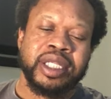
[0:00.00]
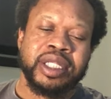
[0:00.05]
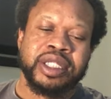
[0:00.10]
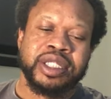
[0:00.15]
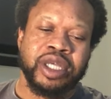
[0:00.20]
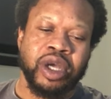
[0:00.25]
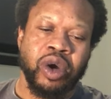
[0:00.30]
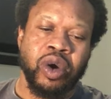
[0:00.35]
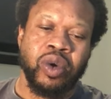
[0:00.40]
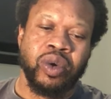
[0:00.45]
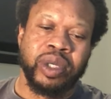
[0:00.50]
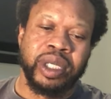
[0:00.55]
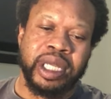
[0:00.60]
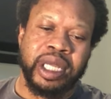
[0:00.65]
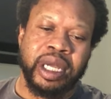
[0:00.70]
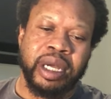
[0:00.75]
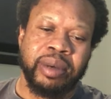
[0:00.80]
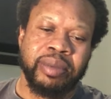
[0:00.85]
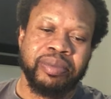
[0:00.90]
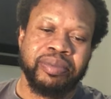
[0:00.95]
told
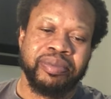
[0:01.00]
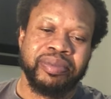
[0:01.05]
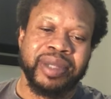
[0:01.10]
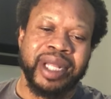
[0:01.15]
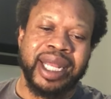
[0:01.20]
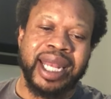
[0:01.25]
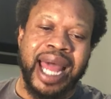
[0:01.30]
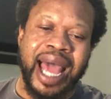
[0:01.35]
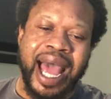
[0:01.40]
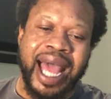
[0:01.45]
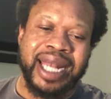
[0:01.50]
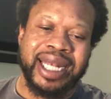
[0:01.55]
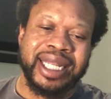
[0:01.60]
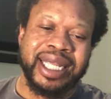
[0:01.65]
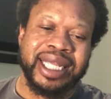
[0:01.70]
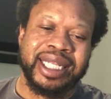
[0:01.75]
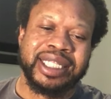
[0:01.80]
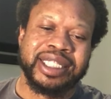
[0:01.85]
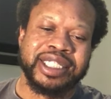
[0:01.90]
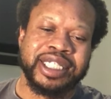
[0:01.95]
him that I
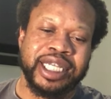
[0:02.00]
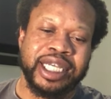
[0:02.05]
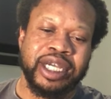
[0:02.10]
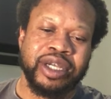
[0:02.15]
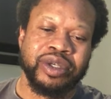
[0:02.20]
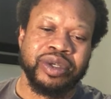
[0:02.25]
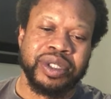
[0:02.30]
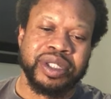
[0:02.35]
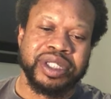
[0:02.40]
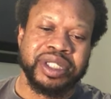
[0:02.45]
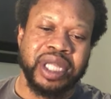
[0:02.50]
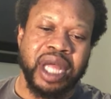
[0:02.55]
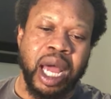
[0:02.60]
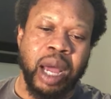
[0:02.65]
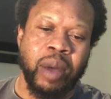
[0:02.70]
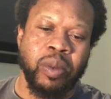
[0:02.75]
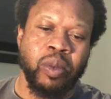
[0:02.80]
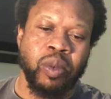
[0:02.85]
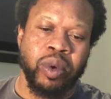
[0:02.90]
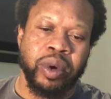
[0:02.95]
didn't tell you to
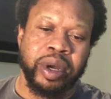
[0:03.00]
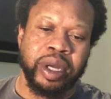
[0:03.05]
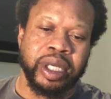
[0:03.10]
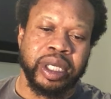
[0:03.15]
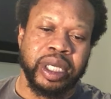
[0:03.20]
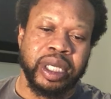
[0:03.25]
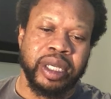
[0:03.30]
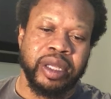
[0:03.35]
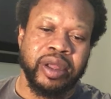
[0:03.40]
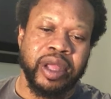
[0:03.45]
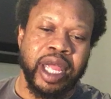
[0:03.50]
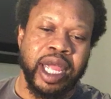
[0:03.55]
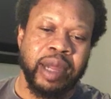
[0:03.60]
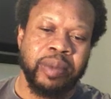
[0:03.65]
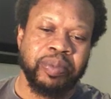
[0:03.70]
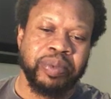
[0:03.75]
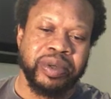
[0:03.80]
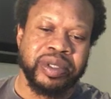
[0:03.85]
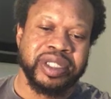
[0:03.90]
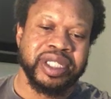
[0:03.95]
stop working
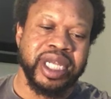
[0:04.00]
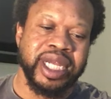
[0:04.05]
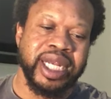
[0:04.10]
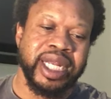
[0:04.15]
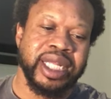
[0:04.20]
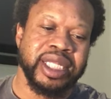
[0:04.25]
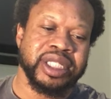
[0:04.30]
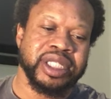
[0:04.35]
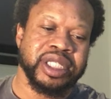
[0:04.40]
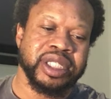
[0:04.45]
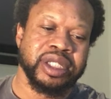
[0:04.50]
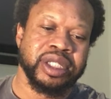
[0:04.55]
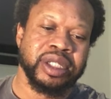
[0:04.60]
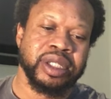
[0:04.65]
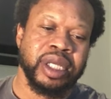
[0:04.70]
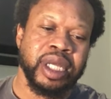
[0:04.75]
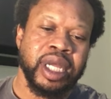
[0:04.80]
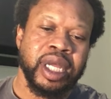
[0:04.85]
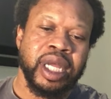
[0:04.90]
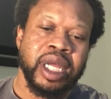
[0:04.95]
and proceeded to
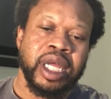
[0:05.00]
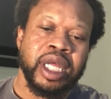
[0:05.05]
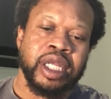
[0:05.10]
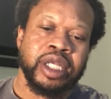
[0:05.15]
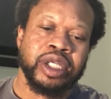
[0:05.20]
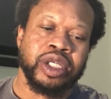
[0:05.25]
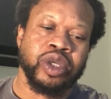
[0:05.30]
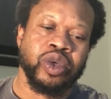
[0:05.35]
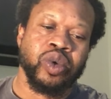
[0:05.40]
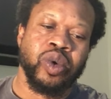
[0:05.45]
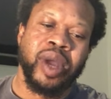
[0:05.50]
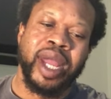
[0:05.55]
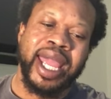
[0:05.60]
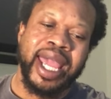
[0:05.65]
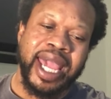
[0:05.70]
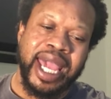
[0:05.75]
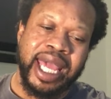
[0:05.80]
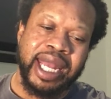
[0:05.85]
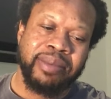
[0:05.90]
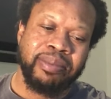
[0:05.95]
do
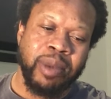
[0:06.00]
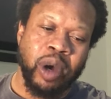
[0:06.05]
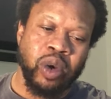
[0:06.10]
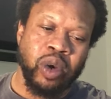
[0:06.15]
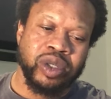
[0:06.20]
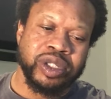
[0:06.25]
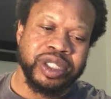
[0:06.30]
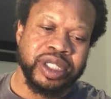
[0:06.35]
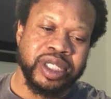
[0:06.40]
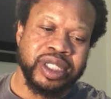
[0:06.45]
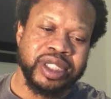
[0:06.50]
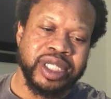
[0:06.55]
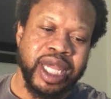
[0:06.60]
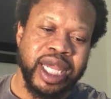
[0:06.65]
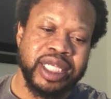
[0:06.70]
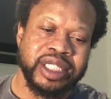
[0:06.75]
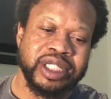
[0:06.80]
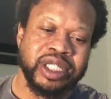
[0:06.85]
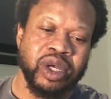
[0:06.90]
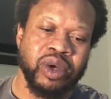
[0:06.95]
hand motions
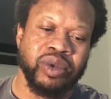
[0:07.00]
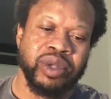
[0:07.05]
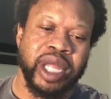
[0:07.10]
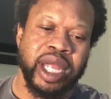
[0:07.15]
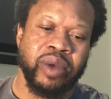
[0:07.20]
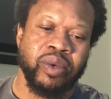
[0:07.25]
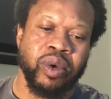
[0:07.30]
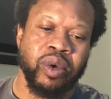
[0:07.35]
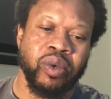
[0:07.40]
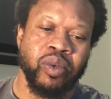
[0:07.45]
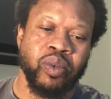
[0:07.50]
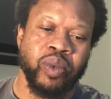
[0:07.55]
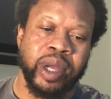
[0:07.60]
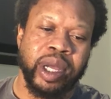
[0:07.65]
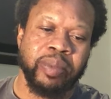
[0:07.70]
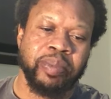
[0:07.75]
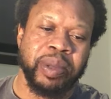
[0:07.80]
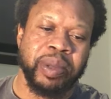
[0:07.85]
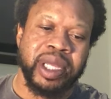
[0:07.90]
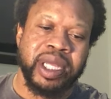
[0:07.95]
as though they were
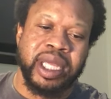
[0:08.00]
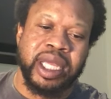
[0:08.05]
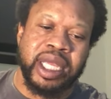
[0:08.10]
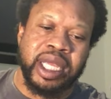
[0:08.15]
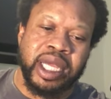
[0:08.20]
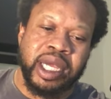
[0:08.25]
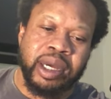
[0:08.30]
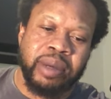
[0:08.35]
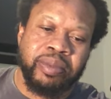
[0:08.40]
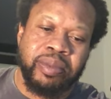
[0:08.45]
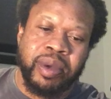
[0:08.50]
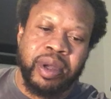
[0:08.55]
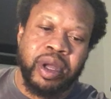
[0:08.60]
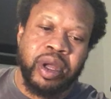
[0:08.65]
whipping him